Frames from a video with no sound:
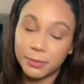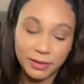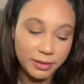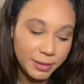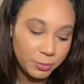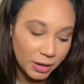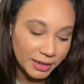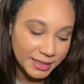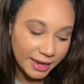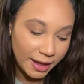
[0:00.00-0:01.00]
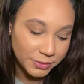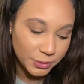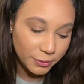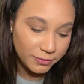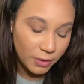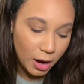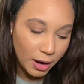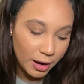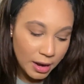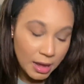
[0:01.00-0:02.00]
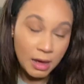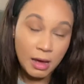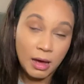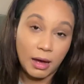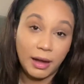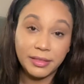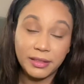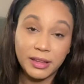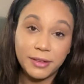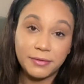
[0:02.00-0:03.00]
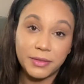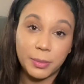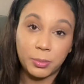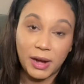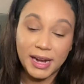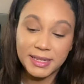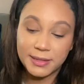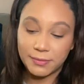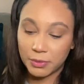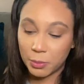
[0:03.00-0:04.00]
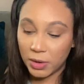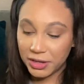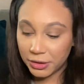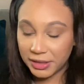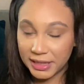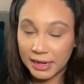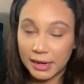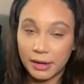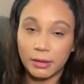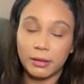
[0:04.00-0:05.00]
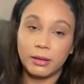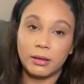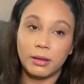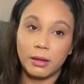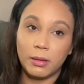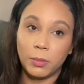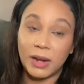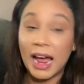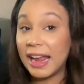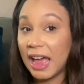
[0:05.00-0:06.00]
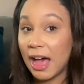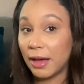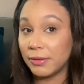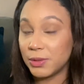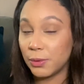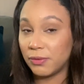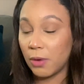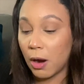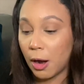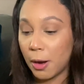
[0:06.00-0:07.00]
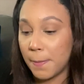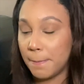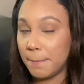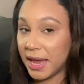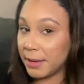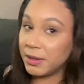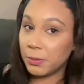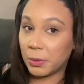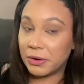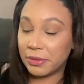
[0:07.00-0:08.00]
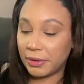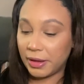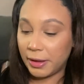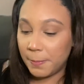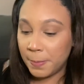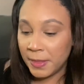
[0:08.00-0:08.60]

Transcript: with the products I have so far. I think it, for the price and for what you're getting, what I have so far may be worth it.